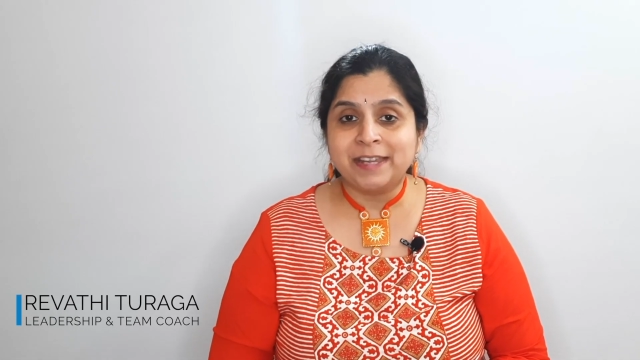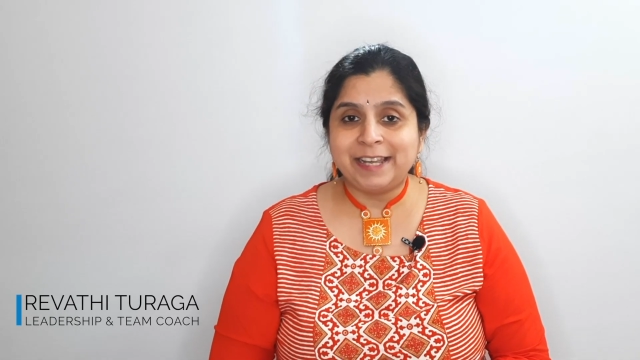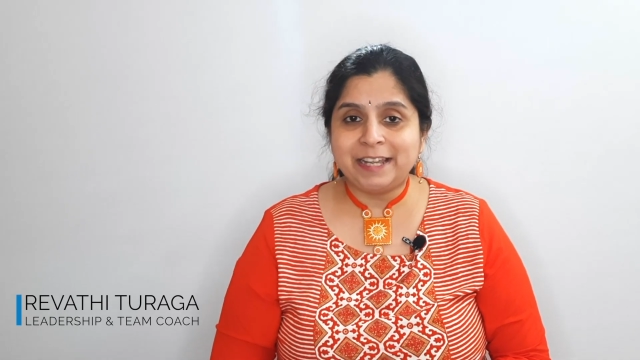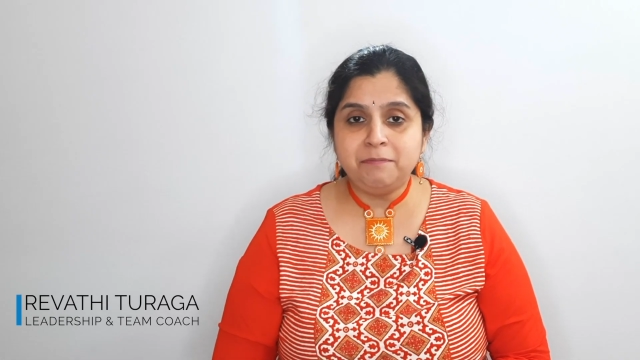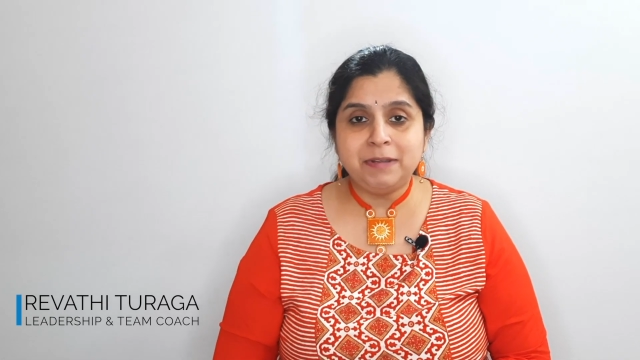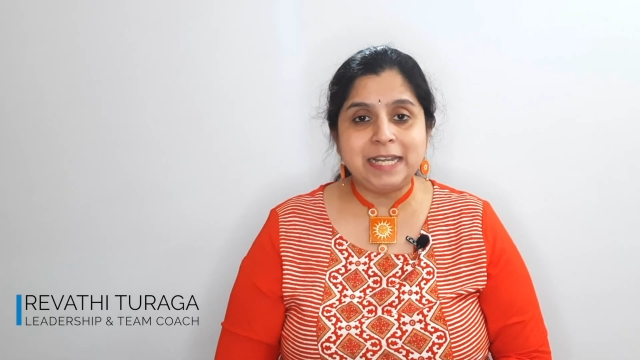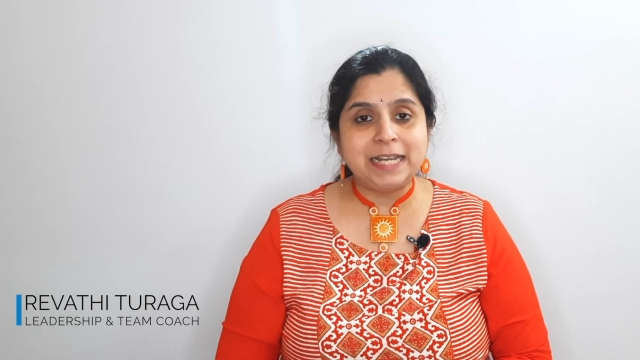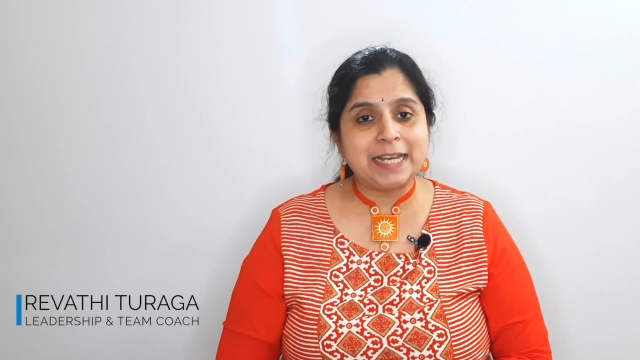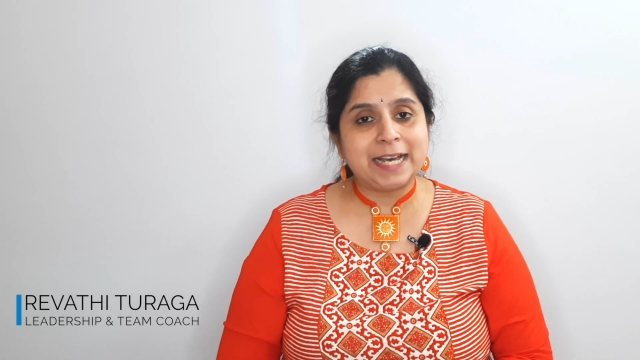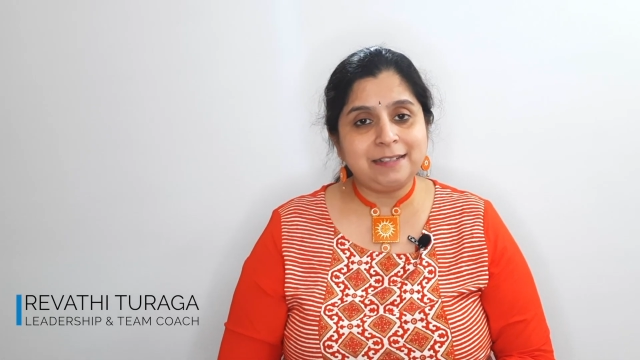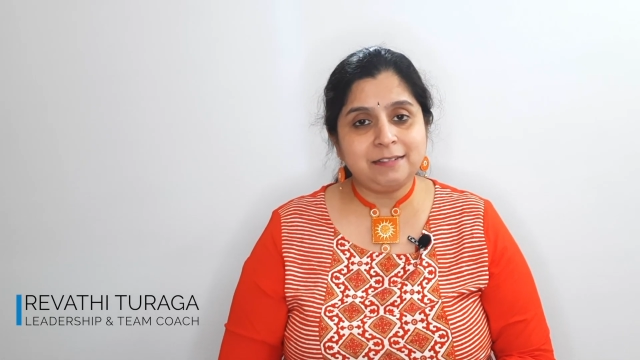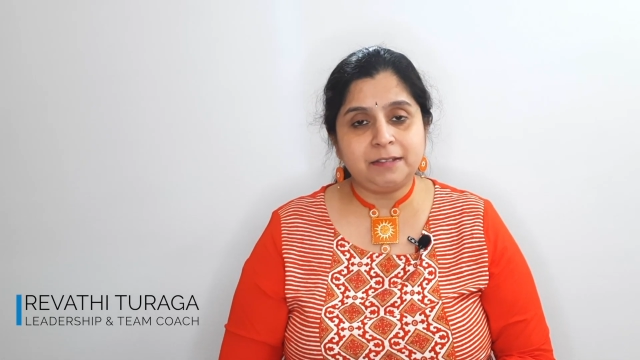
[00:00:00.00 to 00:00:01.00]
can be
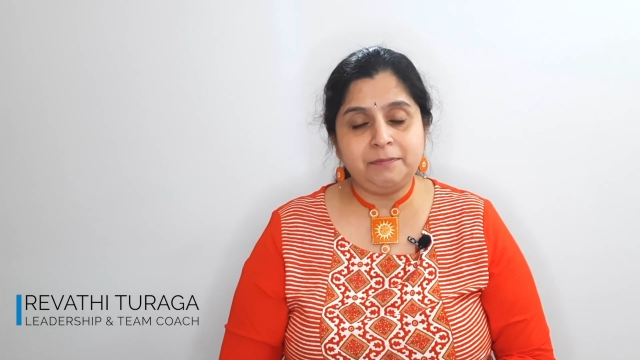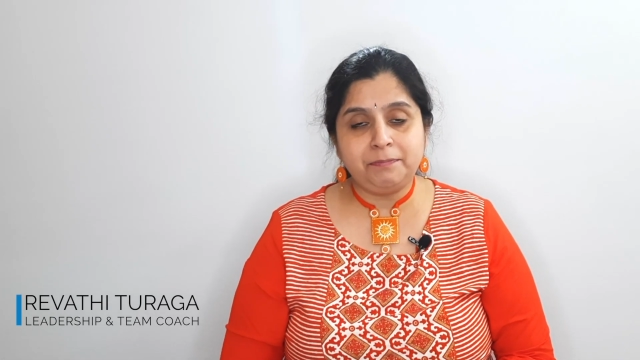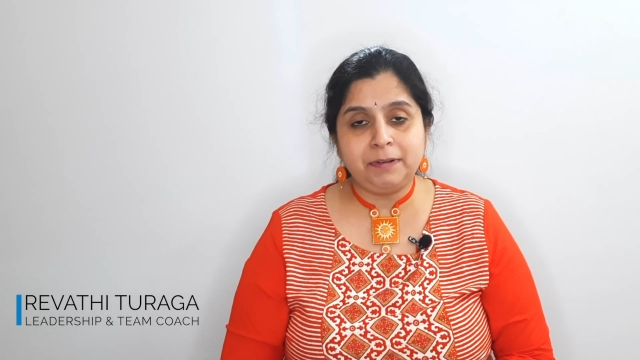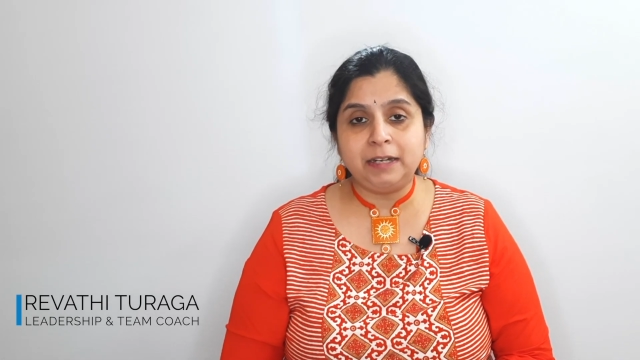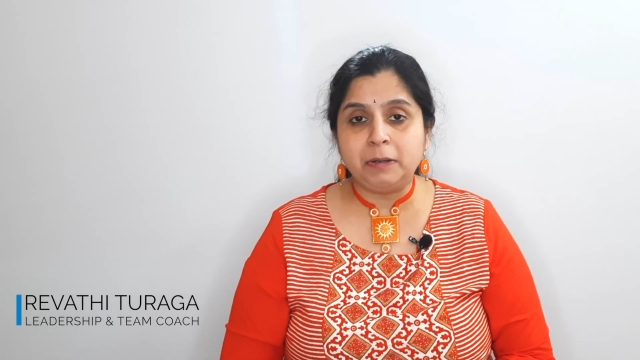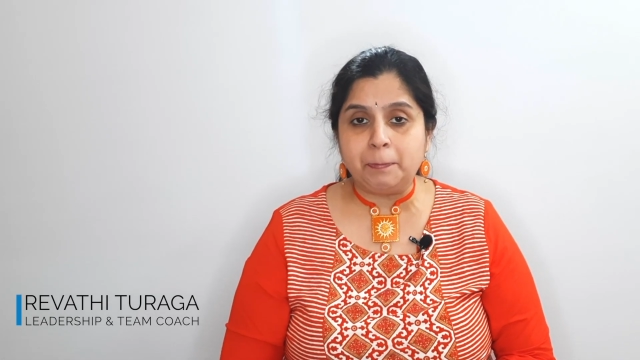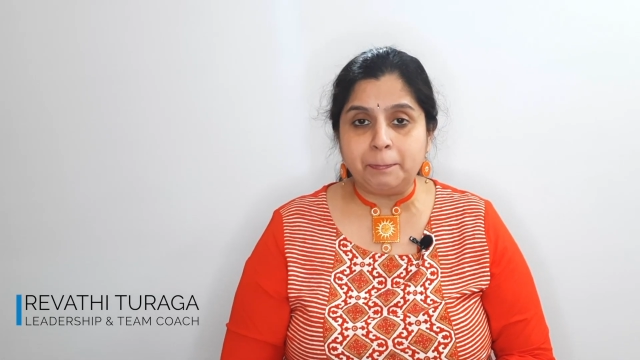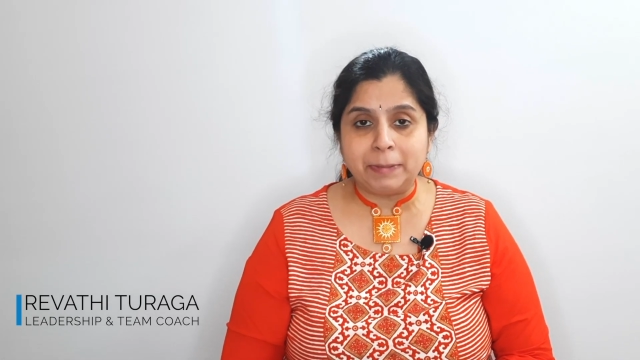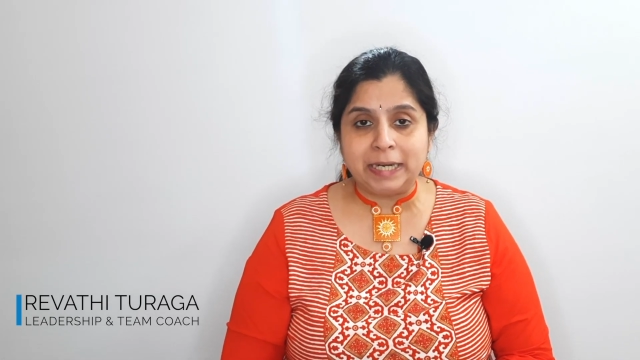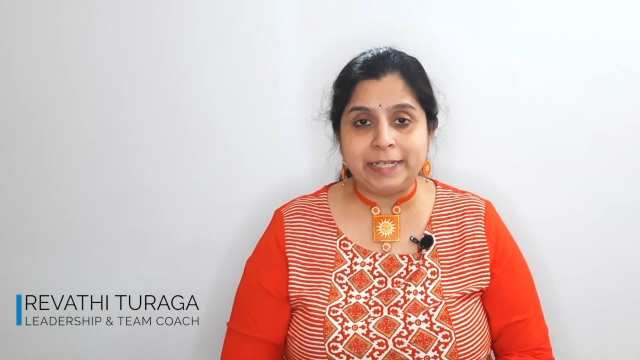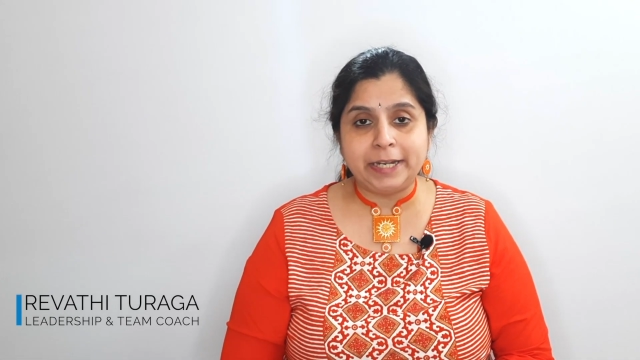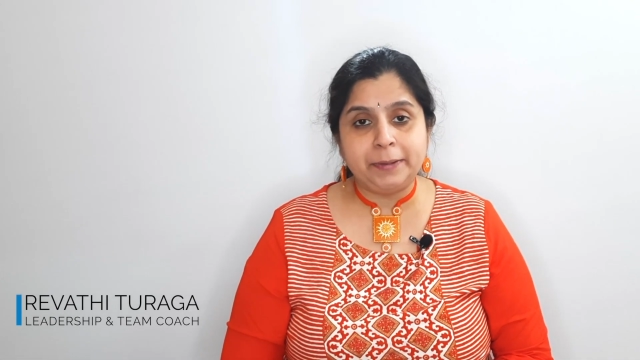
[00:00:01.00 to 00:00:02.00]
as simple
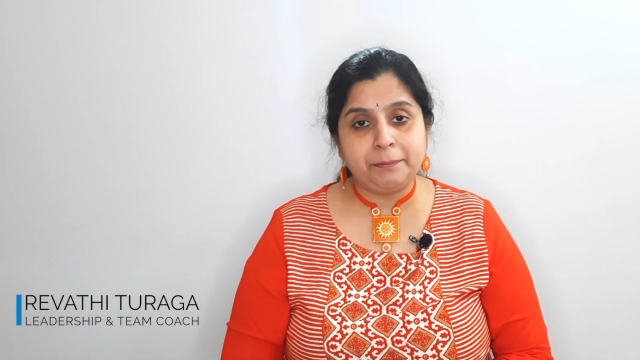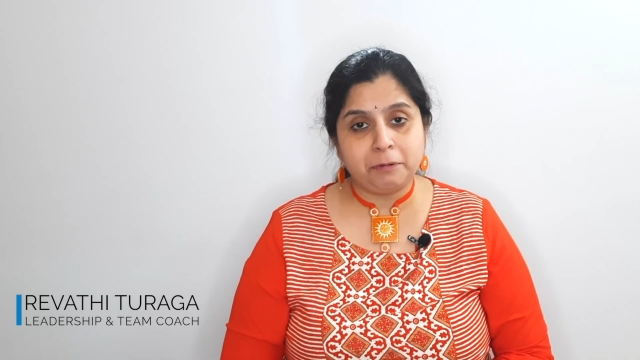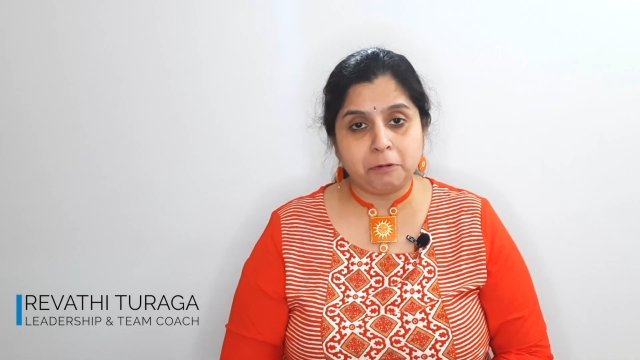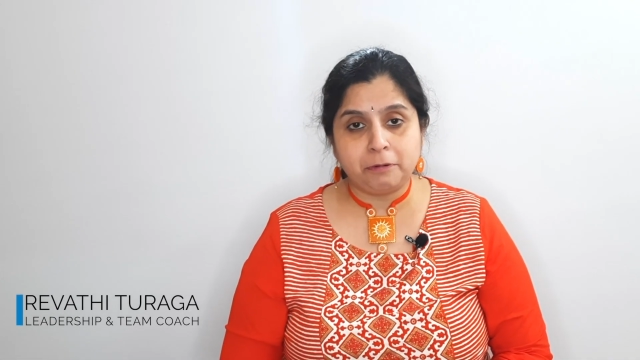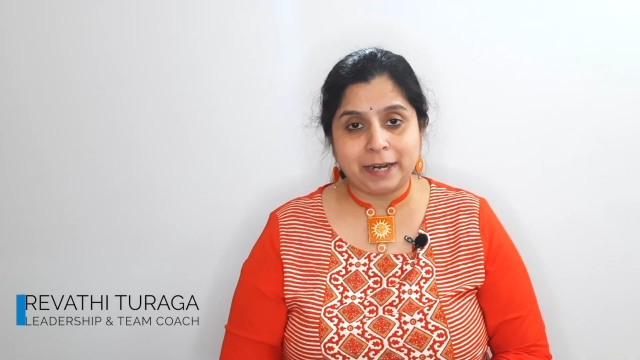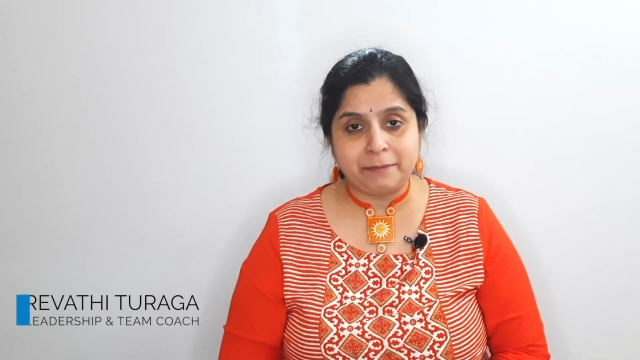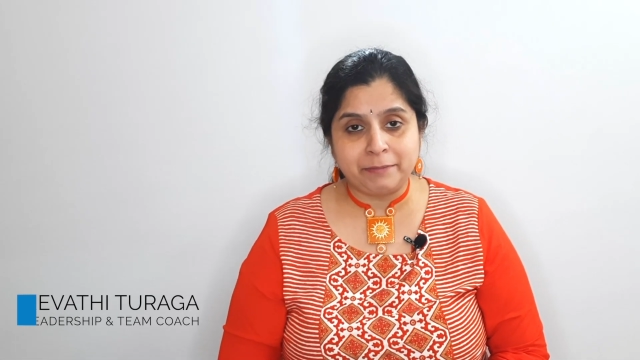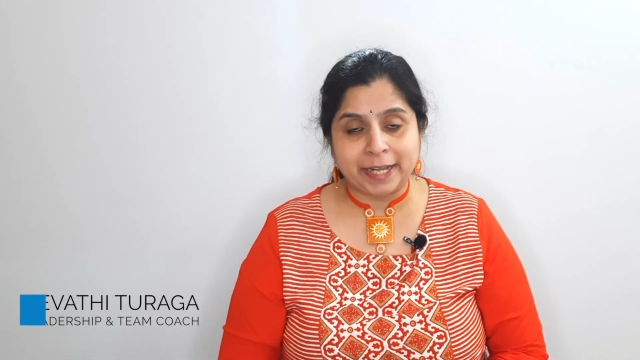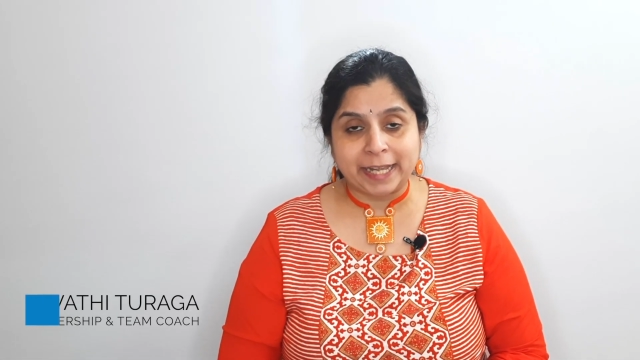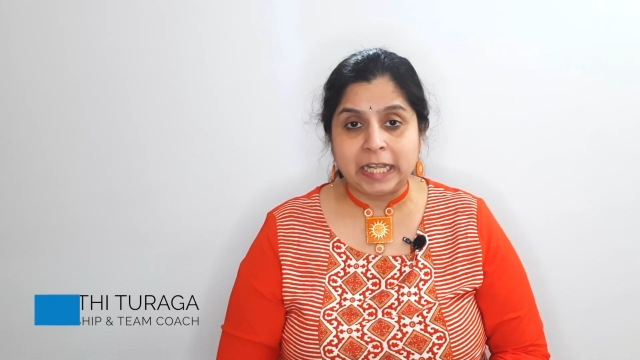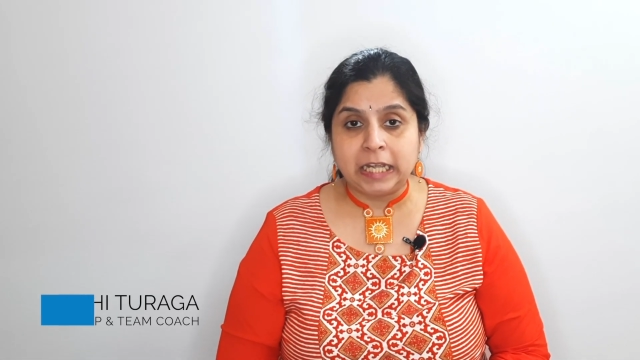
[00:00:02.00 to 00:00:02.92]
multi-programming.